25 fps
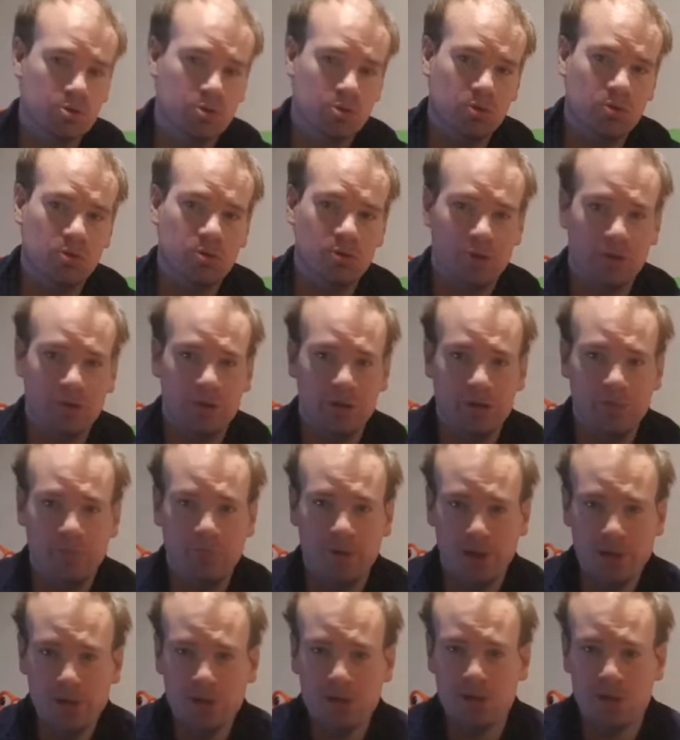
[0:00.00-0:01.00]
So the
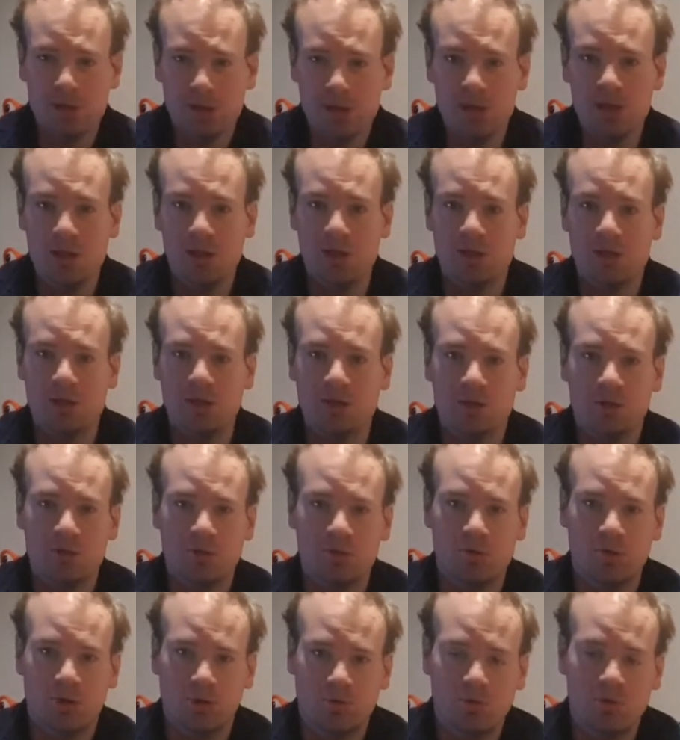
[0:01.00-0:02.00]
best thing,
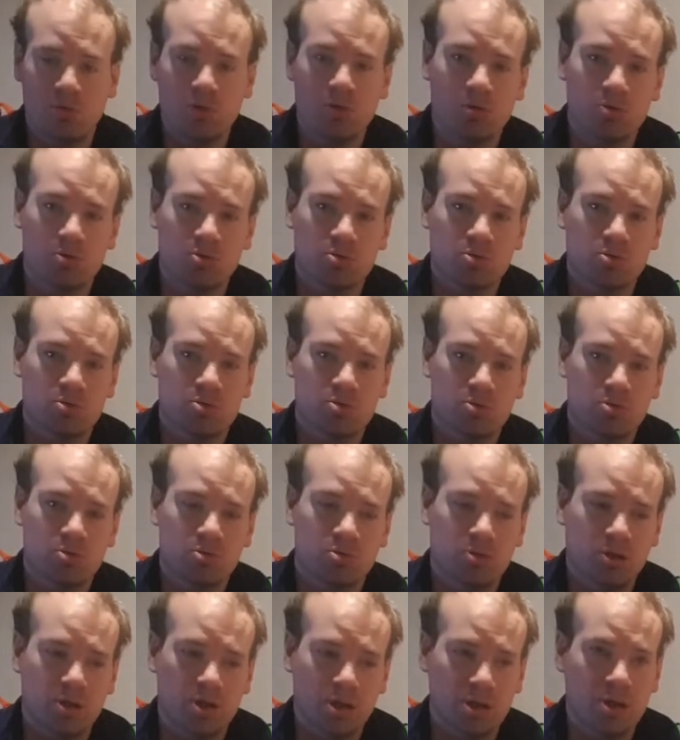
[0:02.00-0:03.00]
of course,
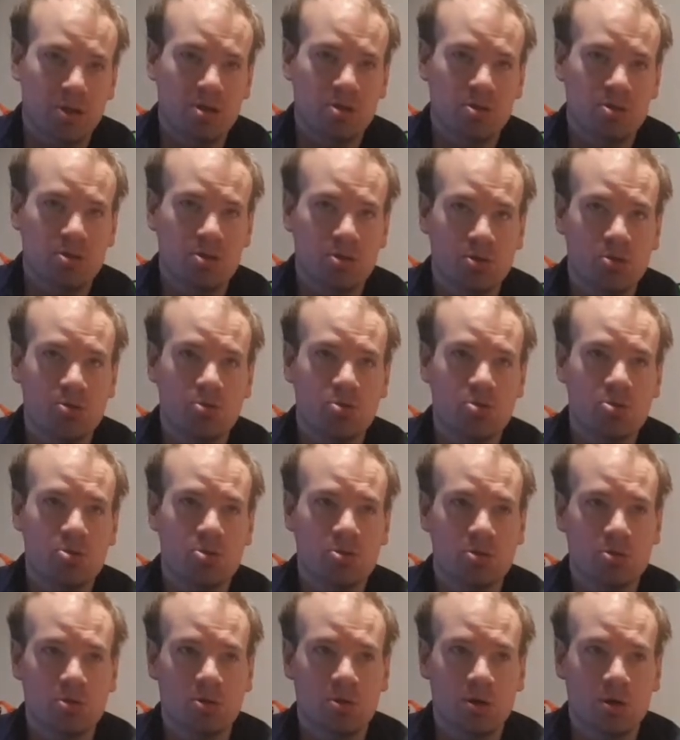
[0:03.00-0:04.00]
is to
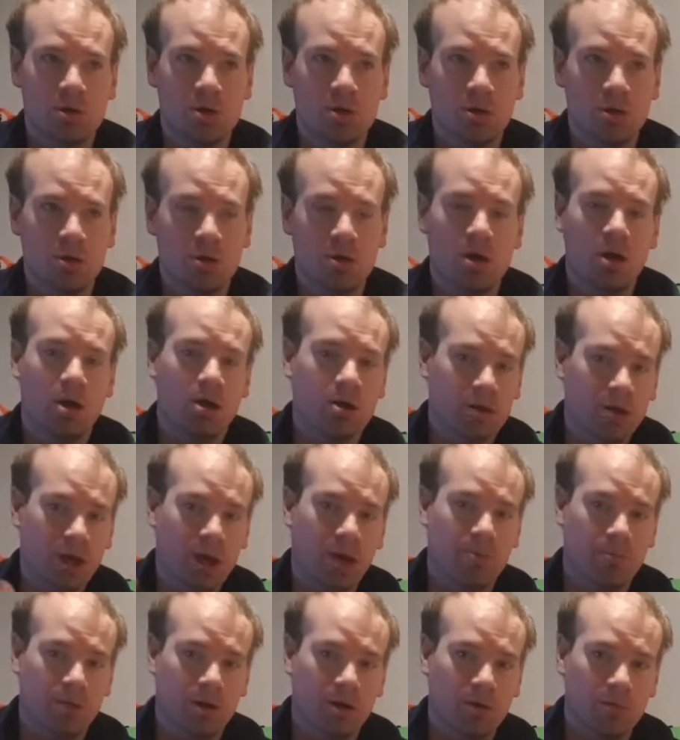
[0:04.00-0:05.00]
use a
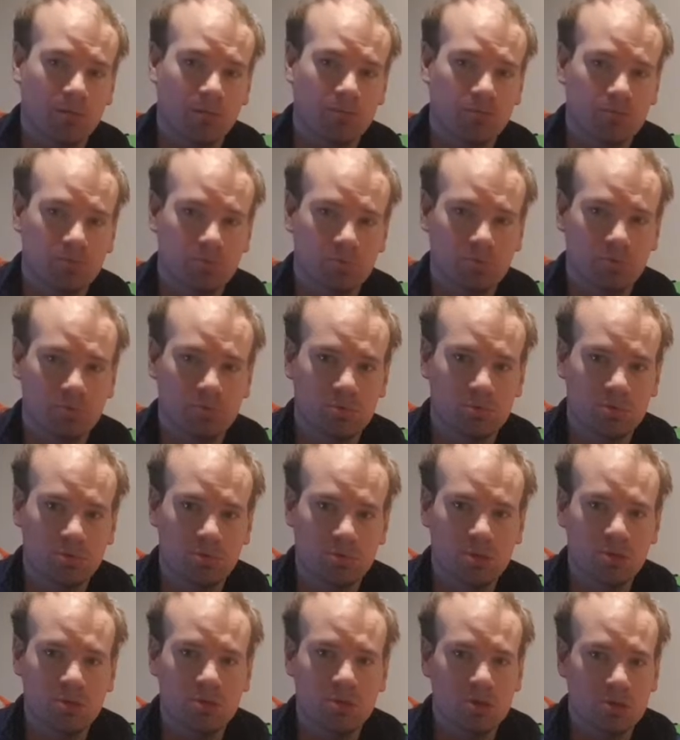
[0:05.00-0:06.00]
camera,
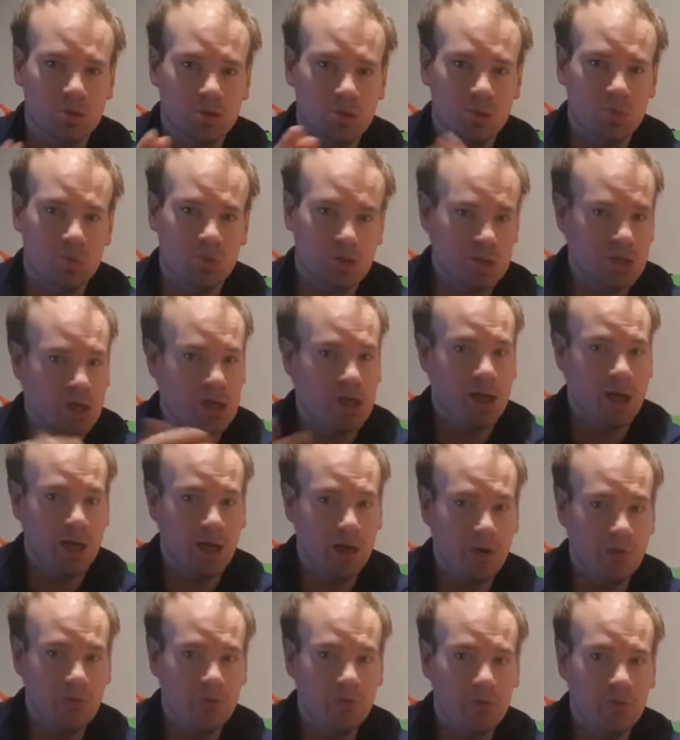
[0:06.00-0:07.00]
which I
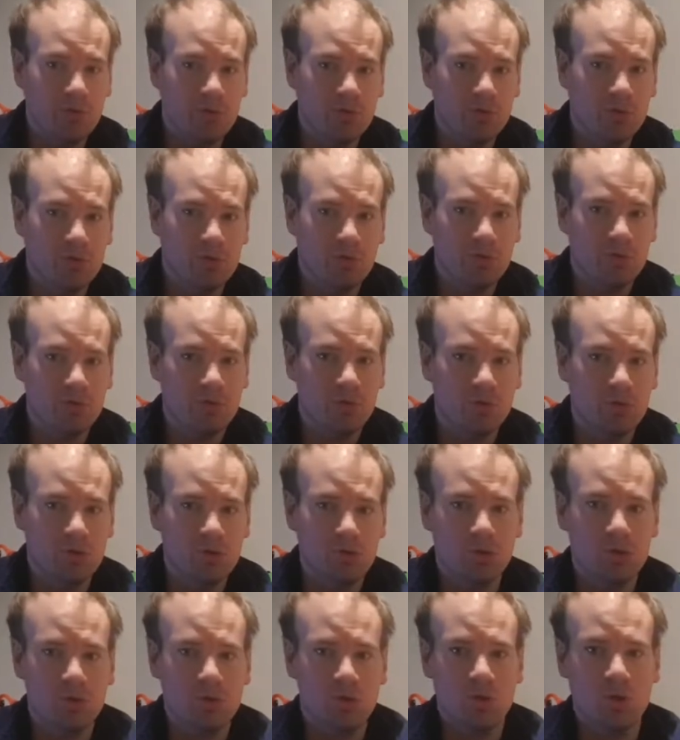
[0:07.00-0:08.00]
have,
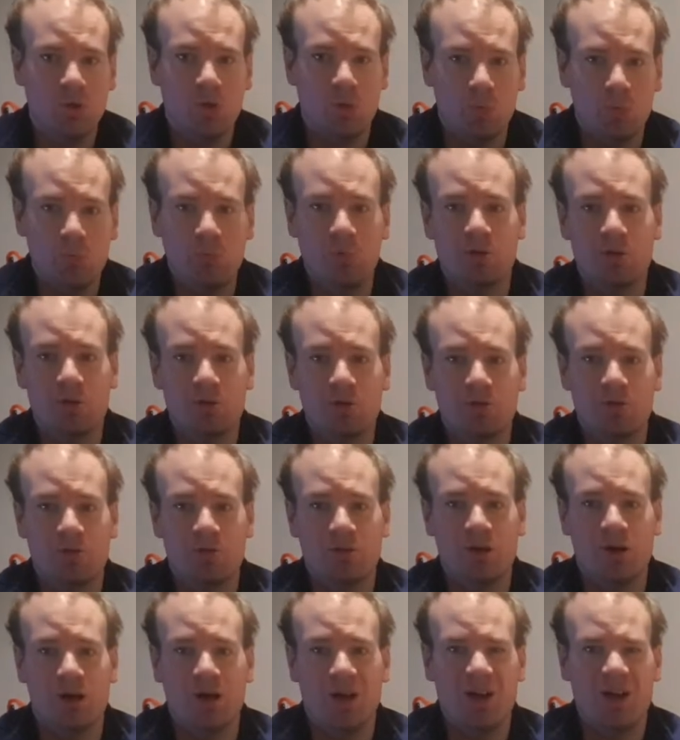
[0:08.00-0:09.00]
but
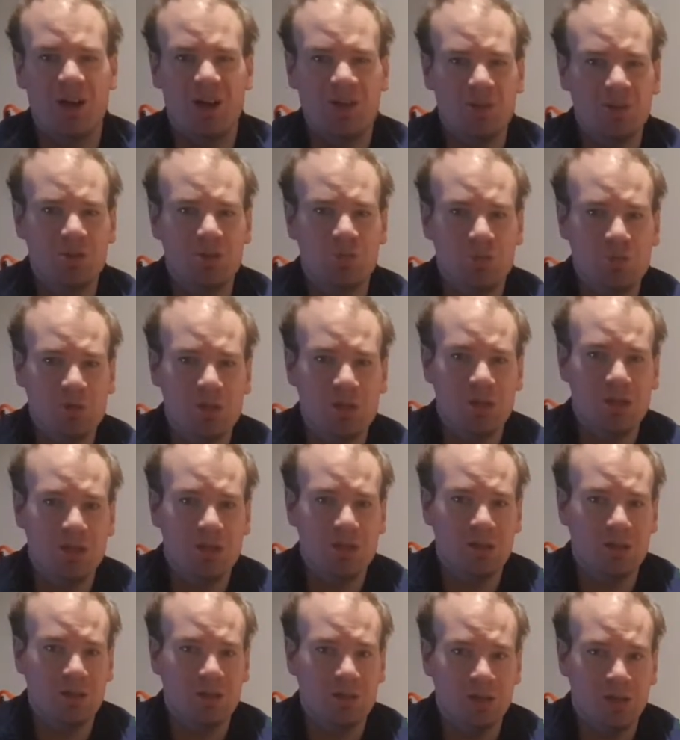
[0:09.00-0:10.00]
I don't
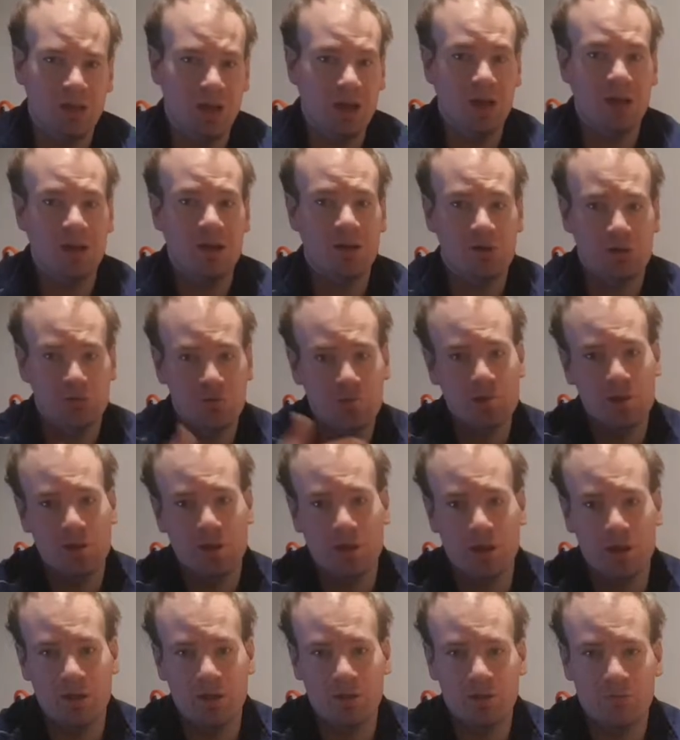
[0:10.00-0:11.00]
really like
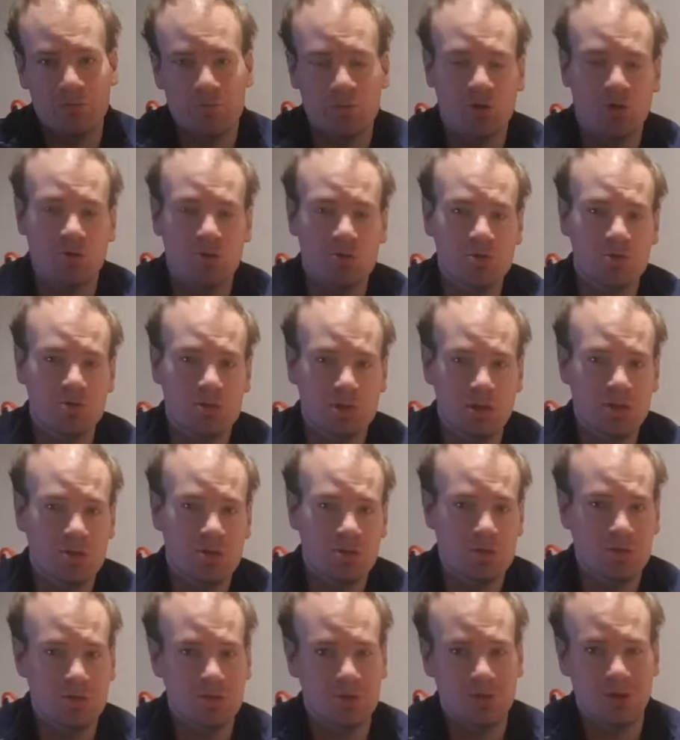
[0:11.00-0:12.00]
using it because
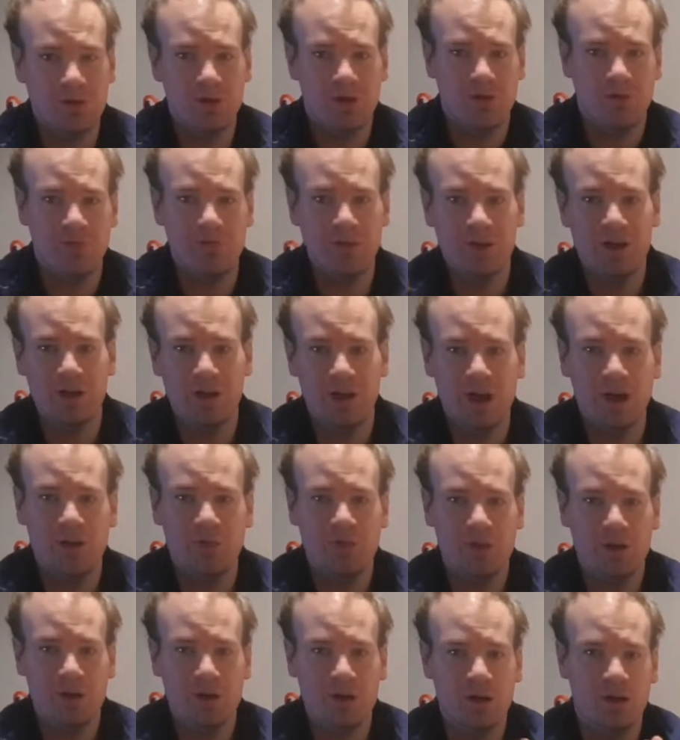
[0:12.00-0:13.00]
it's very
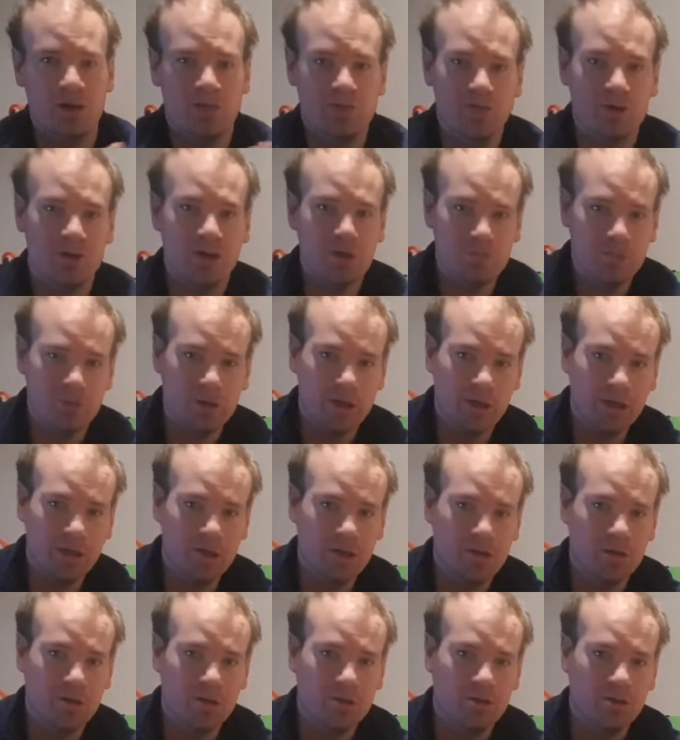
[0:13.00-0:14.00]
heavy and very
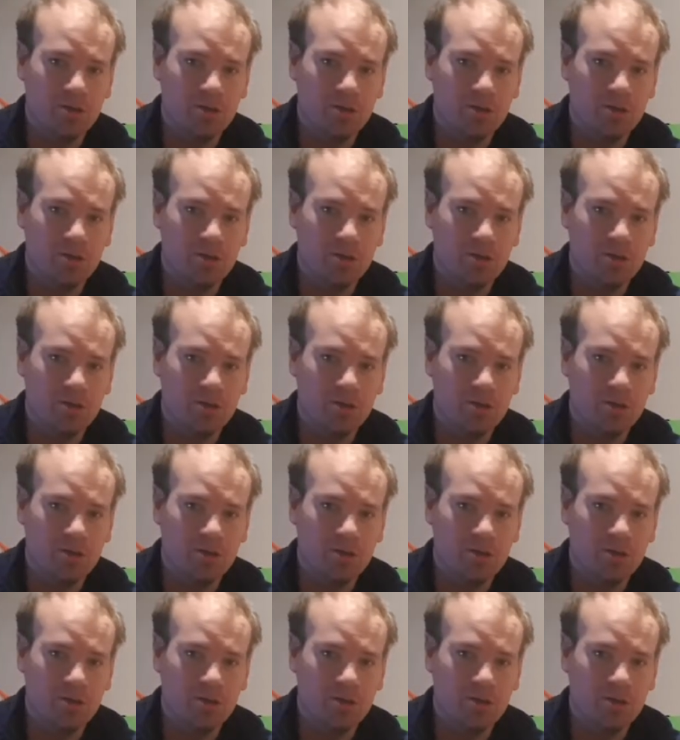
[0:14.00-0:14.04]
big.